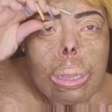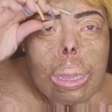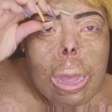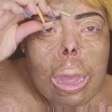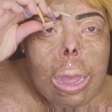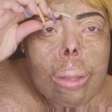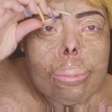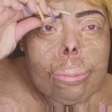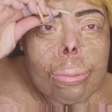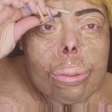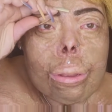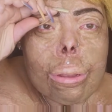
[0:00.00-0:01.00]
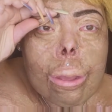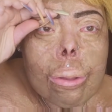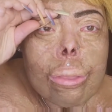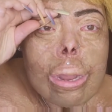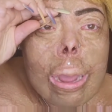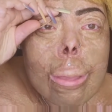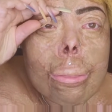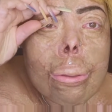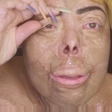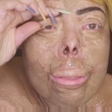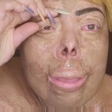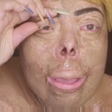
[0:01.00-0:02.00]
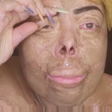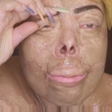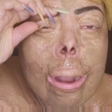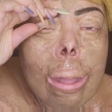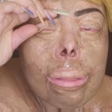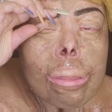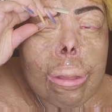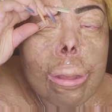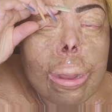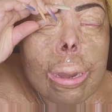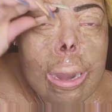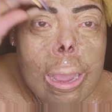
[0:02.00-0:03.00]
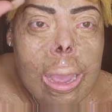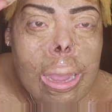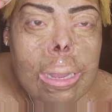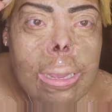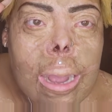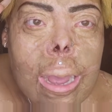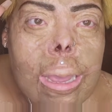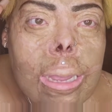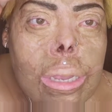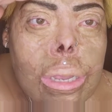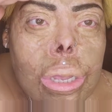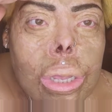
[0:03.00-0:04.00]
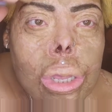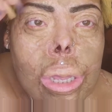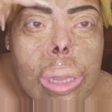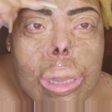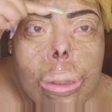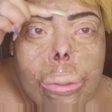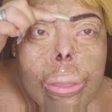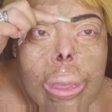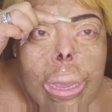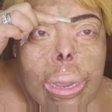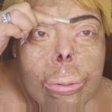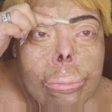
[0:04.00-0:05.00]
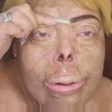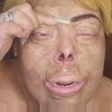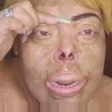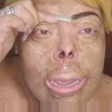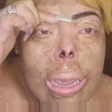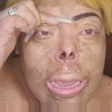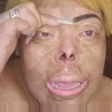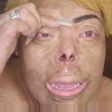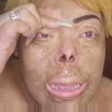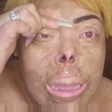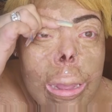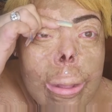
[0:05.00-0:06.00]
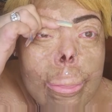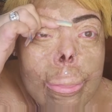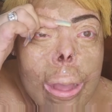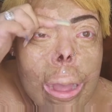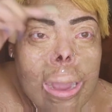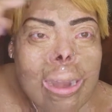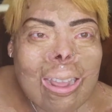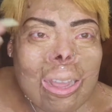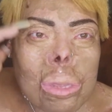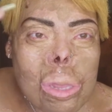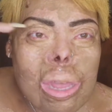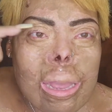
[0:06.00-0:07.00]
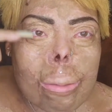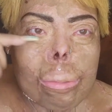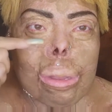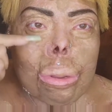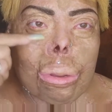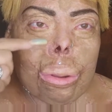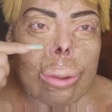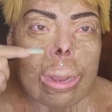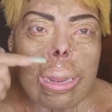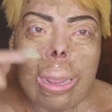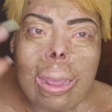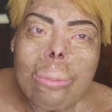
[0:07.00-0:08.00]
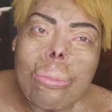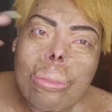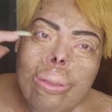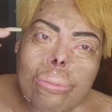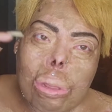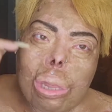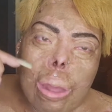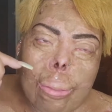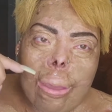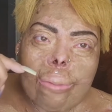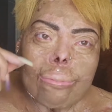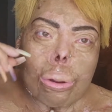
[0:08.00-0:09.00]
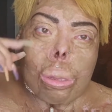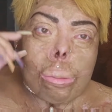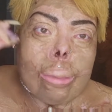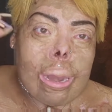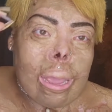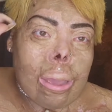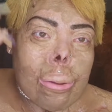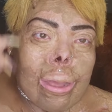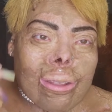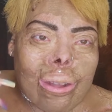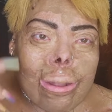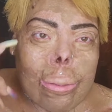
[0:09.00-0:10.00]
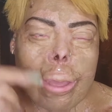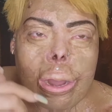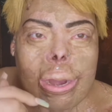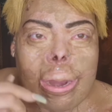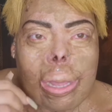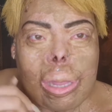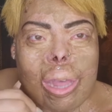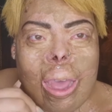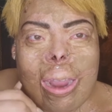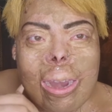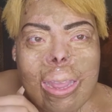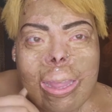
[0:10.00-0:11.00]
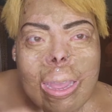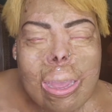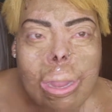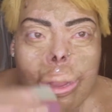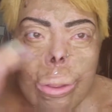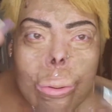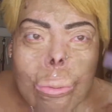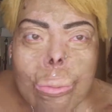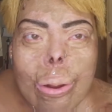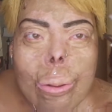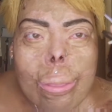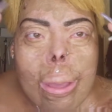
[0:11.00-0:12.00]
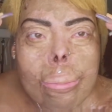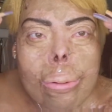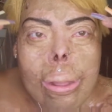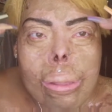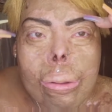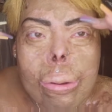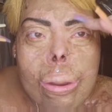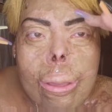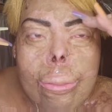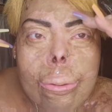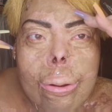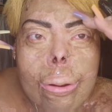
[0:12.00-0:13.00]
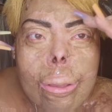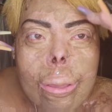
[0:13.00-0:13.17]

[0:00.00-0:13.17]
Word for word: um, you know that I put my brows on at night, just so they can really bond. And you see I'm still doing, if you saw my first video, I talked about an anxiety thing I do where my brows are never